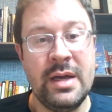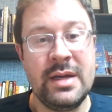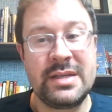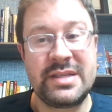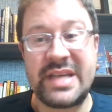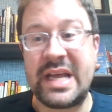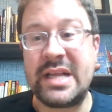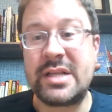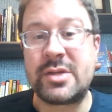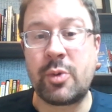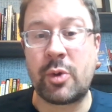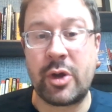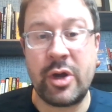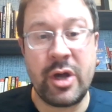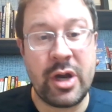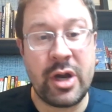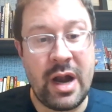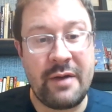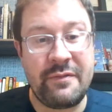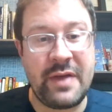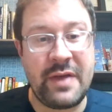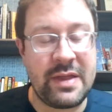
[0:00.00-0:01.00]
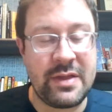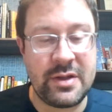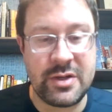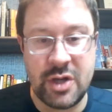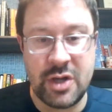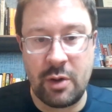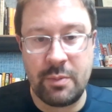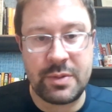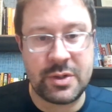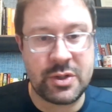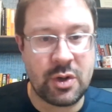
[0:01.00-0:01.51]
Saints were good enough. They had
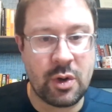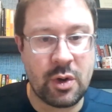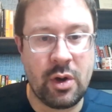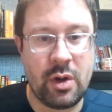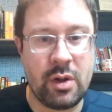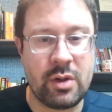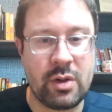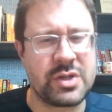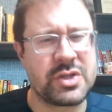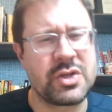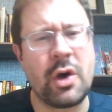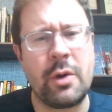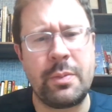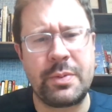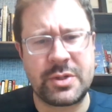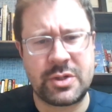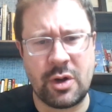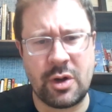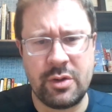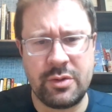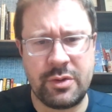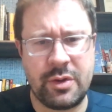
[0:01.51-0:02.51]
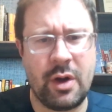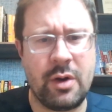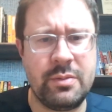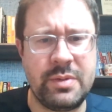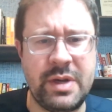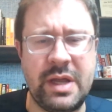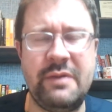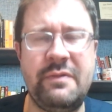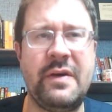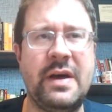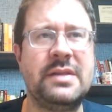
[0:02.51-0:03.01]
the Soul Patrol dome
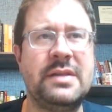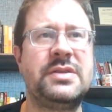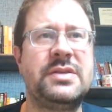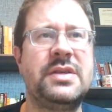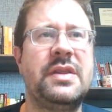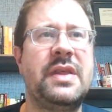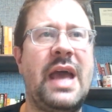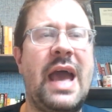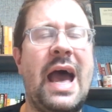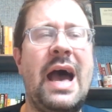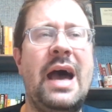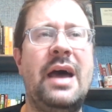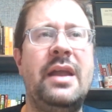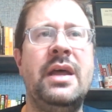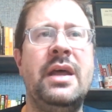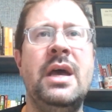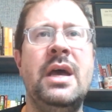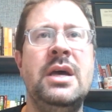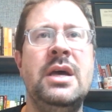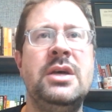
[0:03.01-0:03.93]
defense that they had.